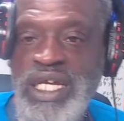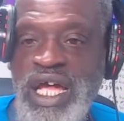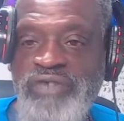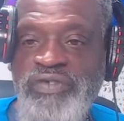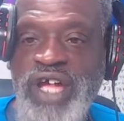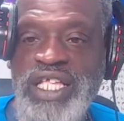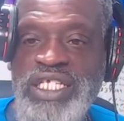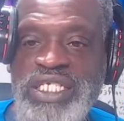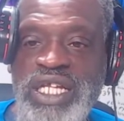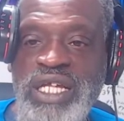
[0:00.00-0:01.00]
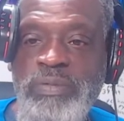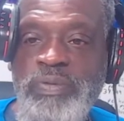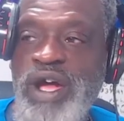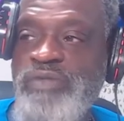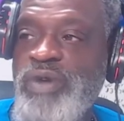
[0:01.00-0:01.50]
I forgot to send out the
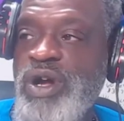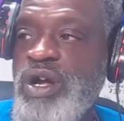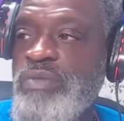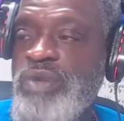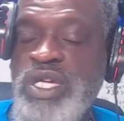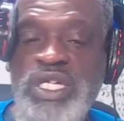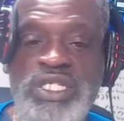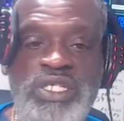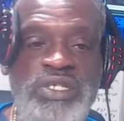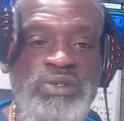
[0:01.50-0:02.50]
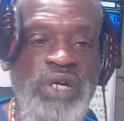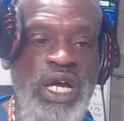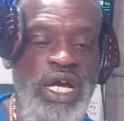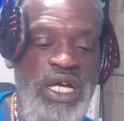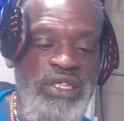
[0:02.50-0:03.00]
proverb to
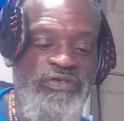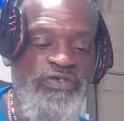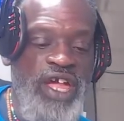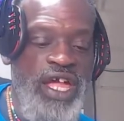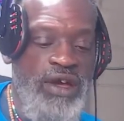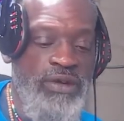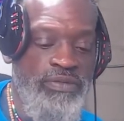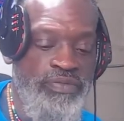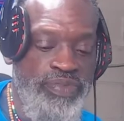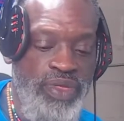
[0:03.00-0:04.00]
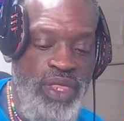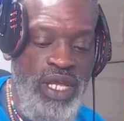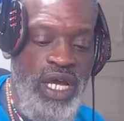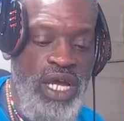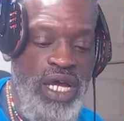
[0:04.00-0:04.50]
uh the fam
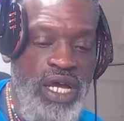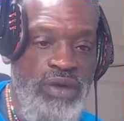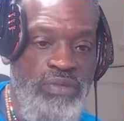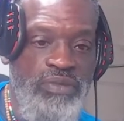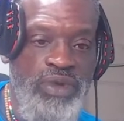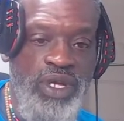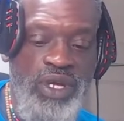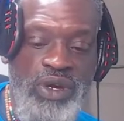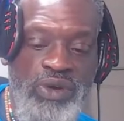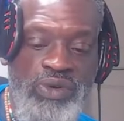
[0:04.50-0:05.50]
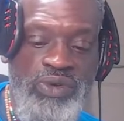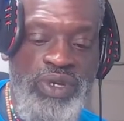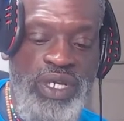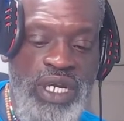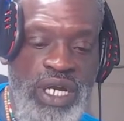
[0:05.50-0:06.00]
um
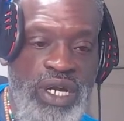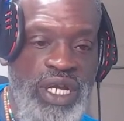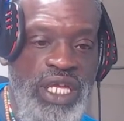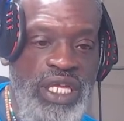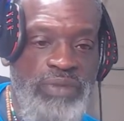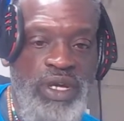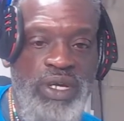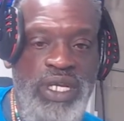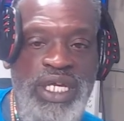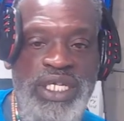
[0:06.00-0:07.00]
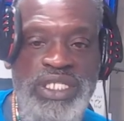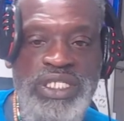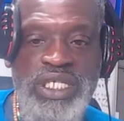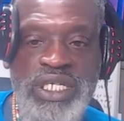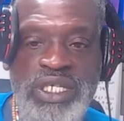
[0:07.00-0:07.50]
on our email list.
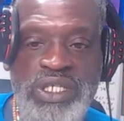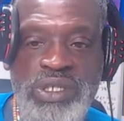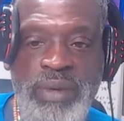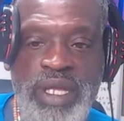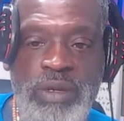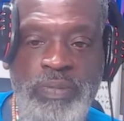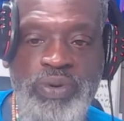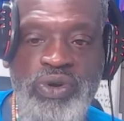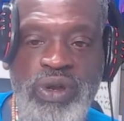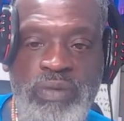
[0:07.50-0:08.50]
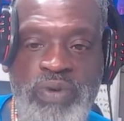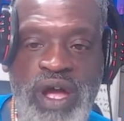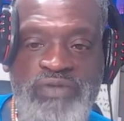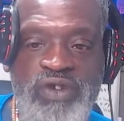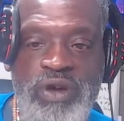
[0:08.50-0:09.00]
So I'm about to pull a
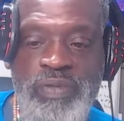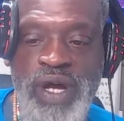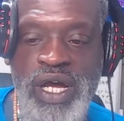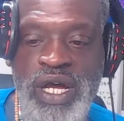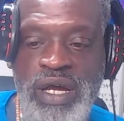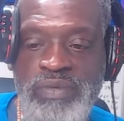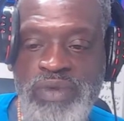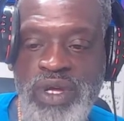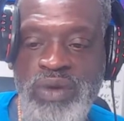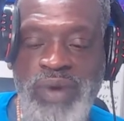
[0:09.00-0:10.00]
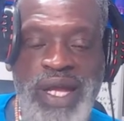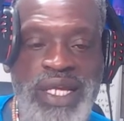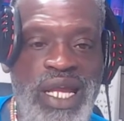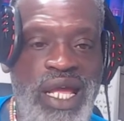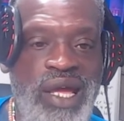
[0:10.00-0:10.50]
proverb up right
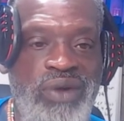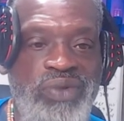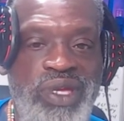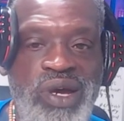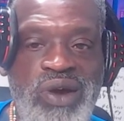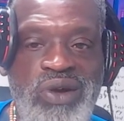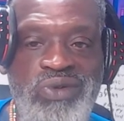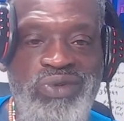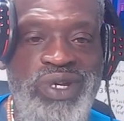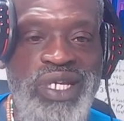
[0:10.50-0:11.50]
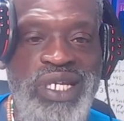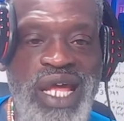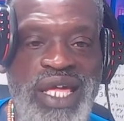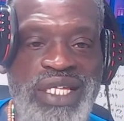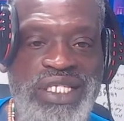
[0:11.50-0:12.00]
now. We are on the
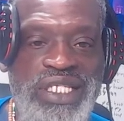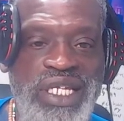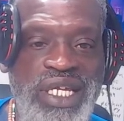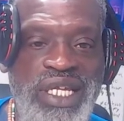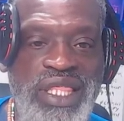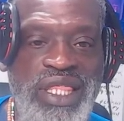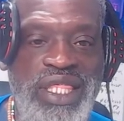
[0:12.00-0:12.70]
19th.